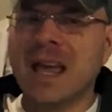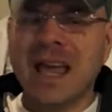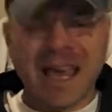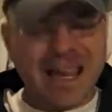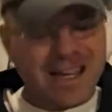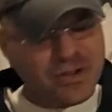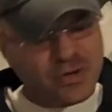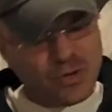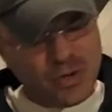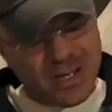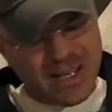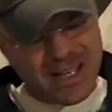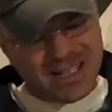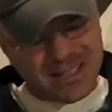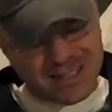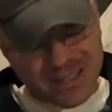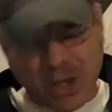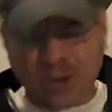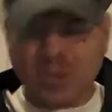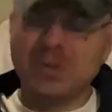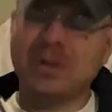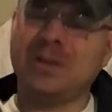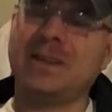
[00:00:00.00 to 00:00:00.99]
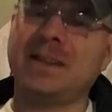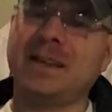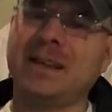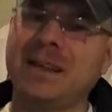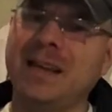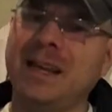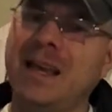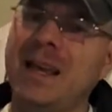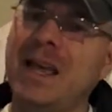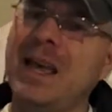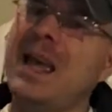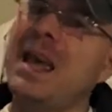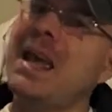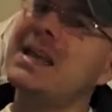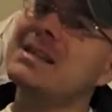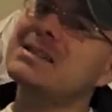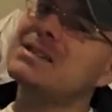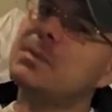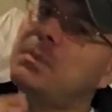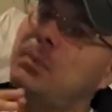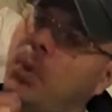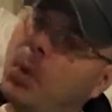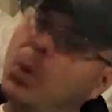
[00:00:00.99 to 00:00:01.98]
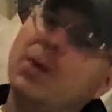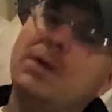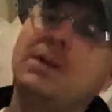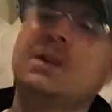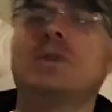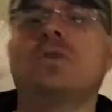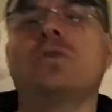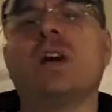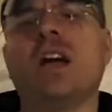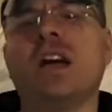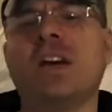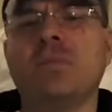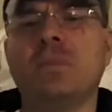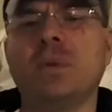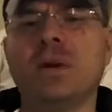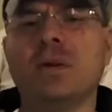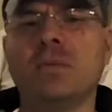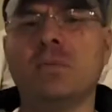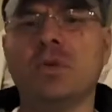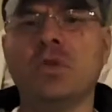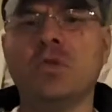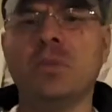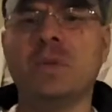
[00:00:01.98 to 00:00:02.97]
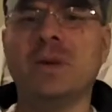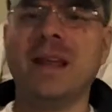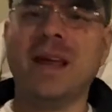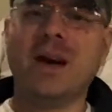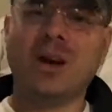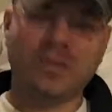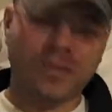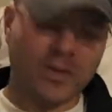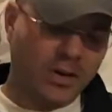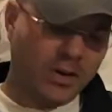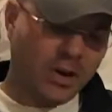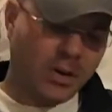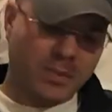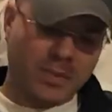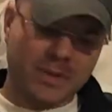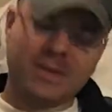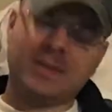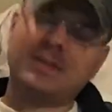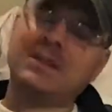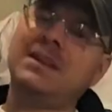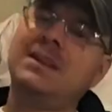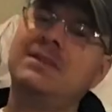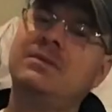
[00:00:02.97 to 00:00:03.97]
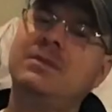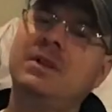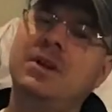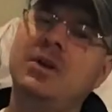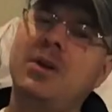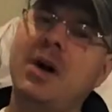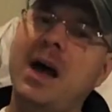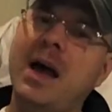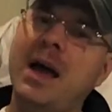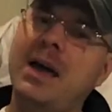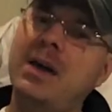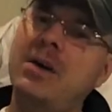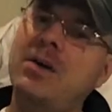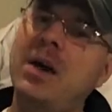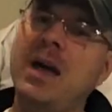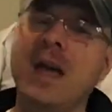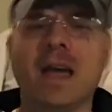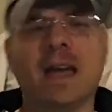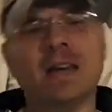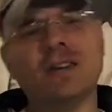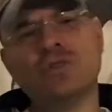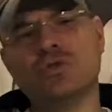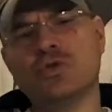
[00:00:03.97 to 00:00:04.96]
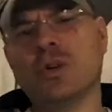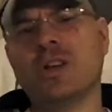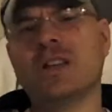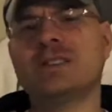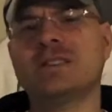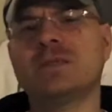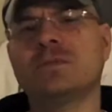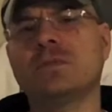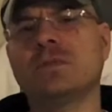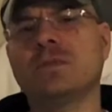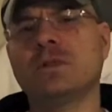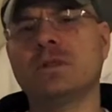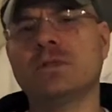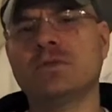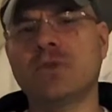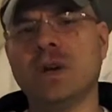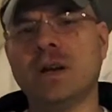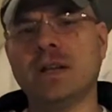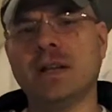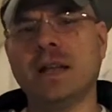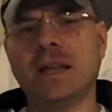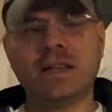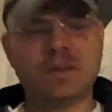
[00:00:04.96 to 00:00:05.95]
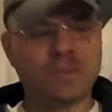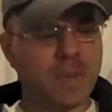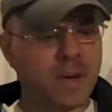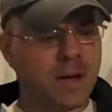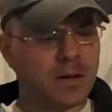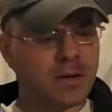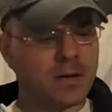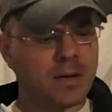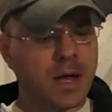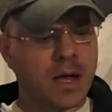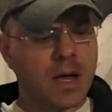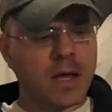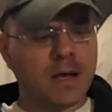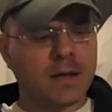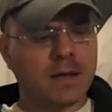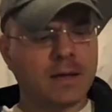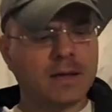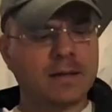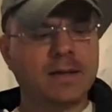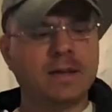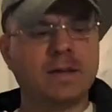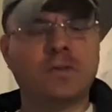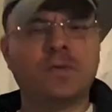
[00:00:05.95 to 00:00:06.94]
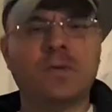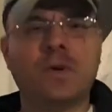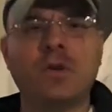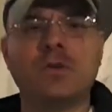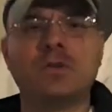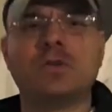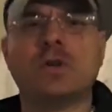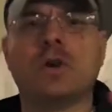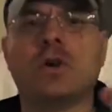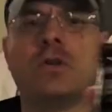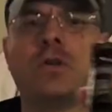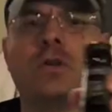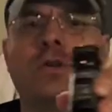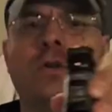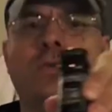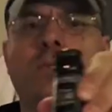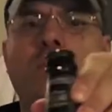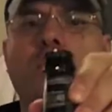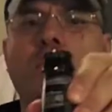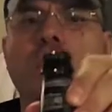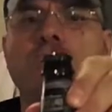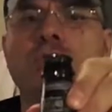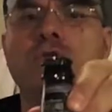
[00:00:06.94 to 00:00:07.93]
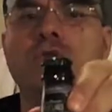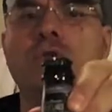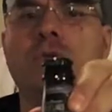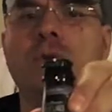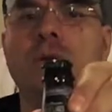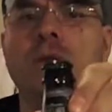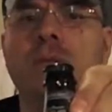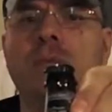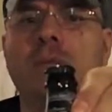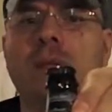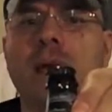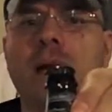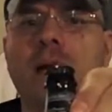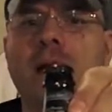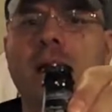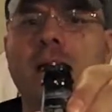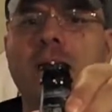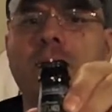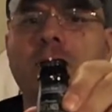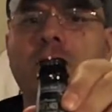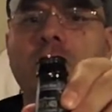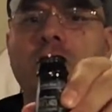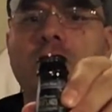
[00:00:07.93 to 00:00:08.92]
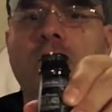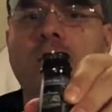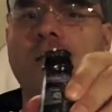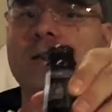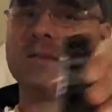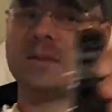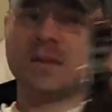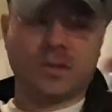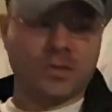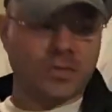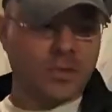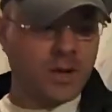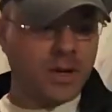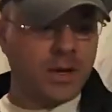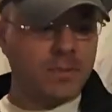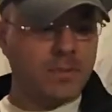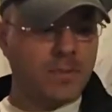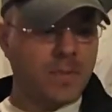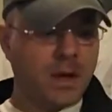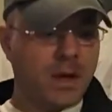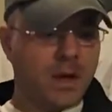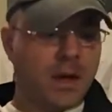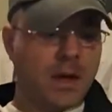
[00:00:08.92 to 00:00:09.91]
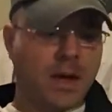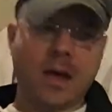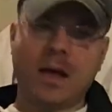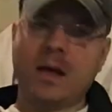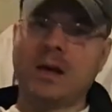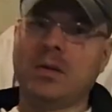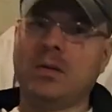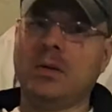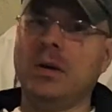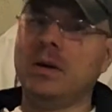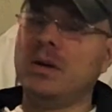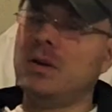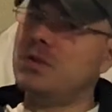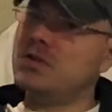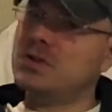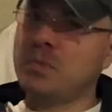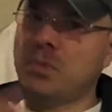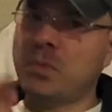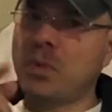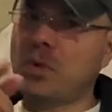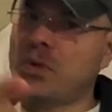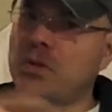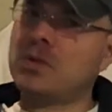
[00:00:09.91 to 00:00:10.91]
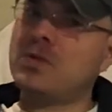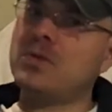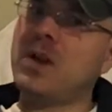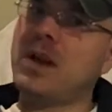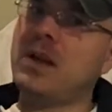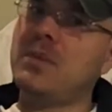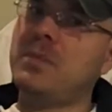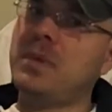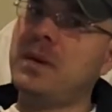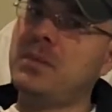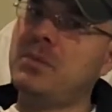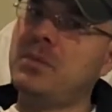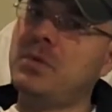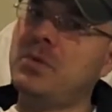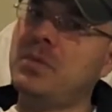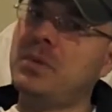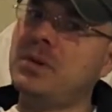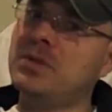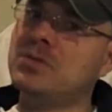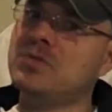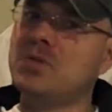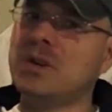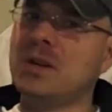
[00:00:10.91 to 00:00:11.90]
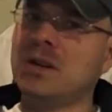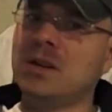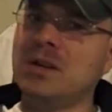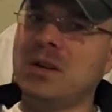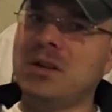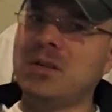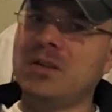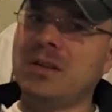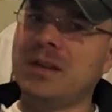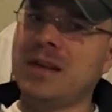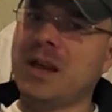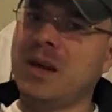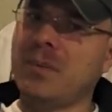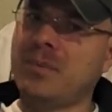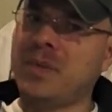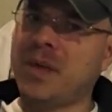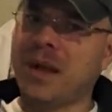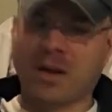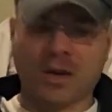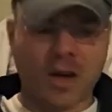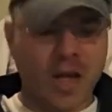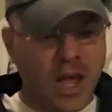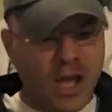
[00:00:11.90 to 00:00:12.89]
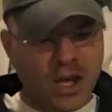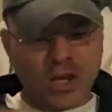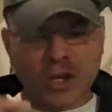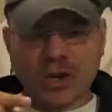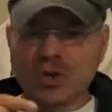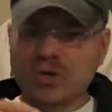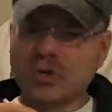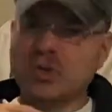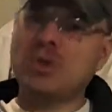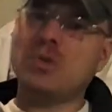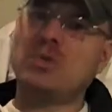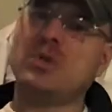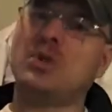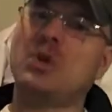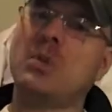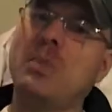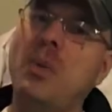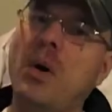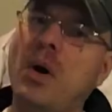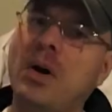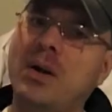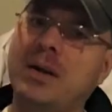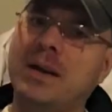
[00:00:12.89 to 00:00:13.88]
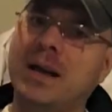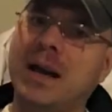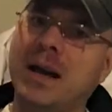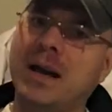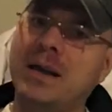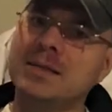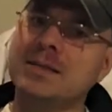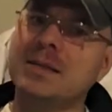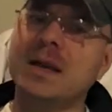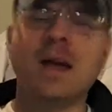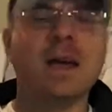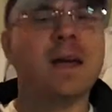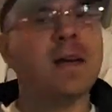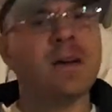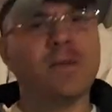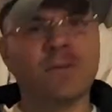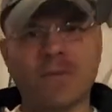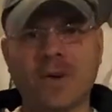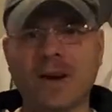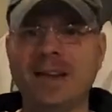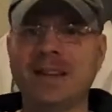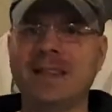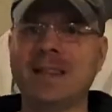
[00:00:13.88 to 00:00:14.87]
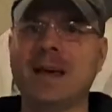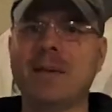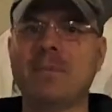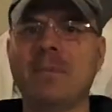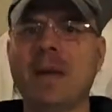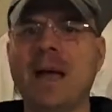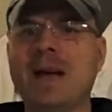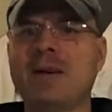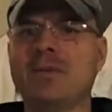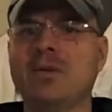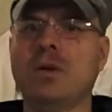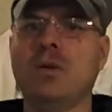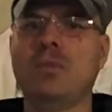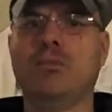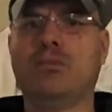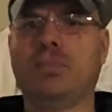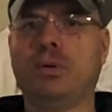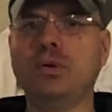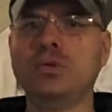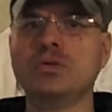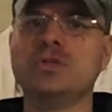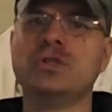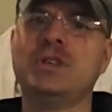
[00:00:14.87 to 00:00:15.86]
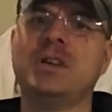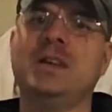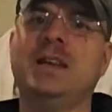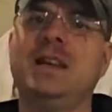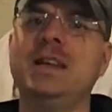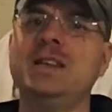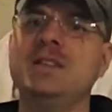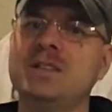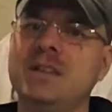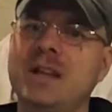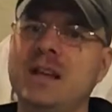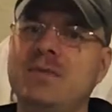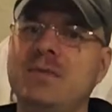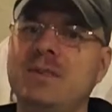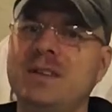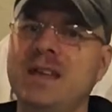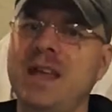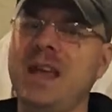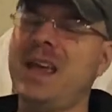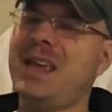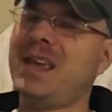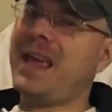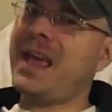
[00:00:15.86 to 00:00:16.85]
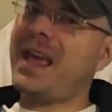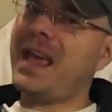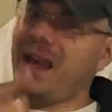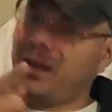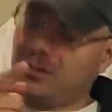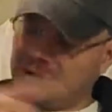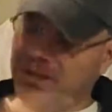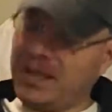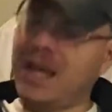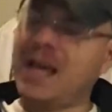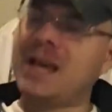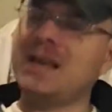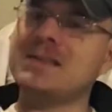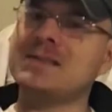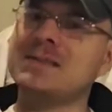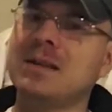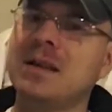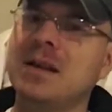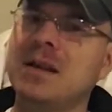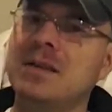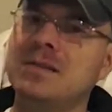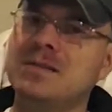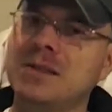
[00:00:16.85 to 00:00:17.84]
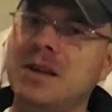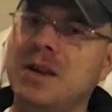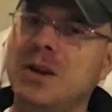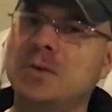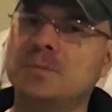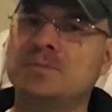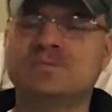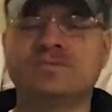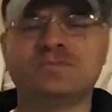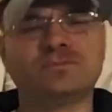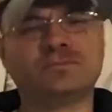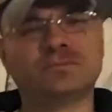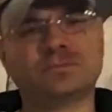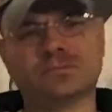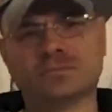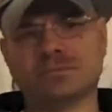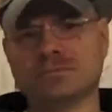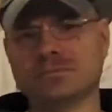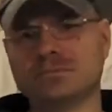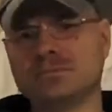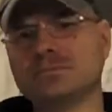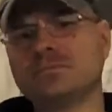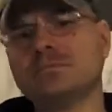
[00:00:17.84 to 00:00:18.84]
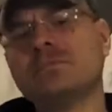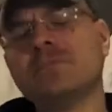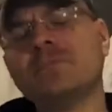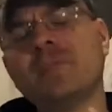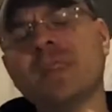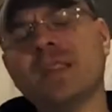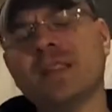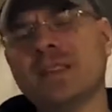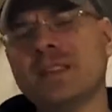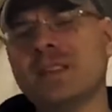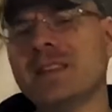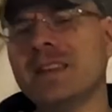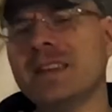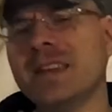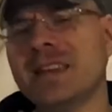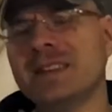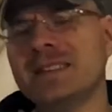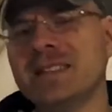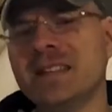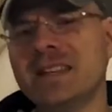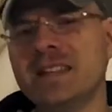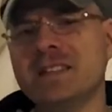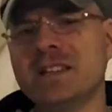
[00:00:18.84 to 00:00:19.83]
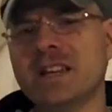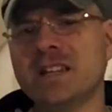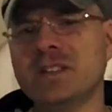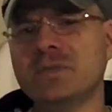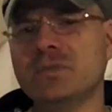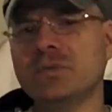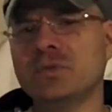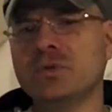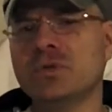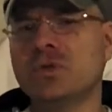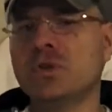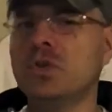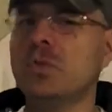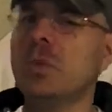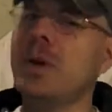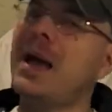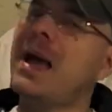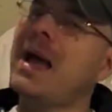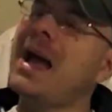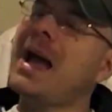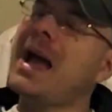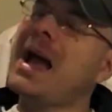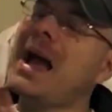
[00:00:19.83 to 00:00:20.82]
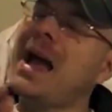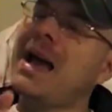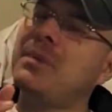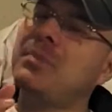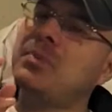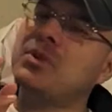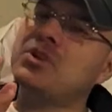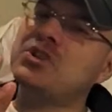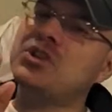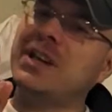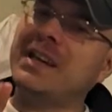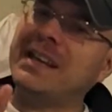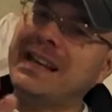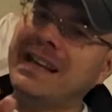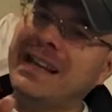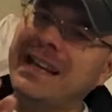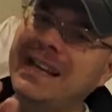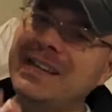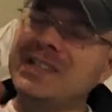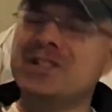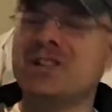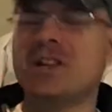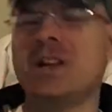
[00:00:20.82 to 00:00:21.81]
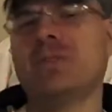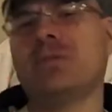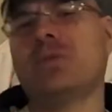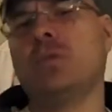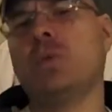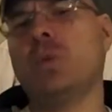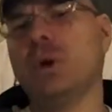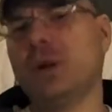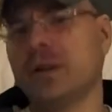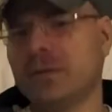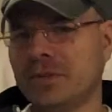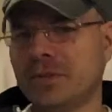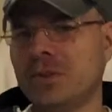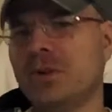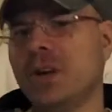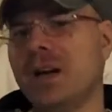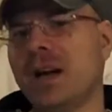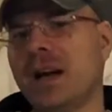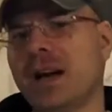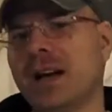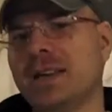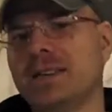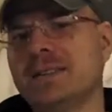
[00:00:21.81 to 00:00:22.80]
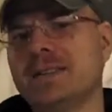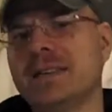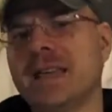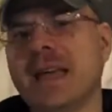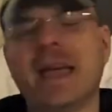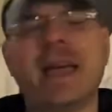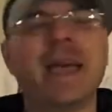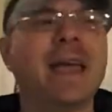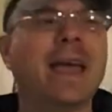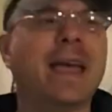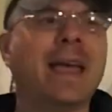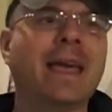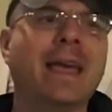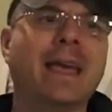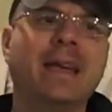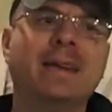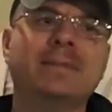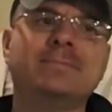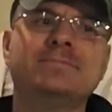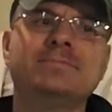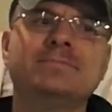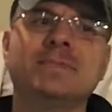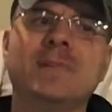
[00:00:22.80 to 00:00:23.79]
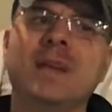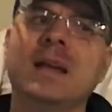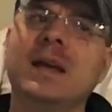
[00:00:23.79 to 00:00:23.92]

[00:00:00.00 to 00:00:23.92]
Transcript: And drinking locally, and supporting the craft beer movement. Hell, if you're up in Cleveland, Ohio, and you're drinking some Great Lakes beer, like these folks are on their porch during the blackout of 2003, hell, you're supporting the craft beer movement and drinking locally up there. You're doing your part, guys. Fighting that macro bullshit each and every day. Hell yes. So, till the next DJ's BrewTube, I appreciate each and every one of you guys. And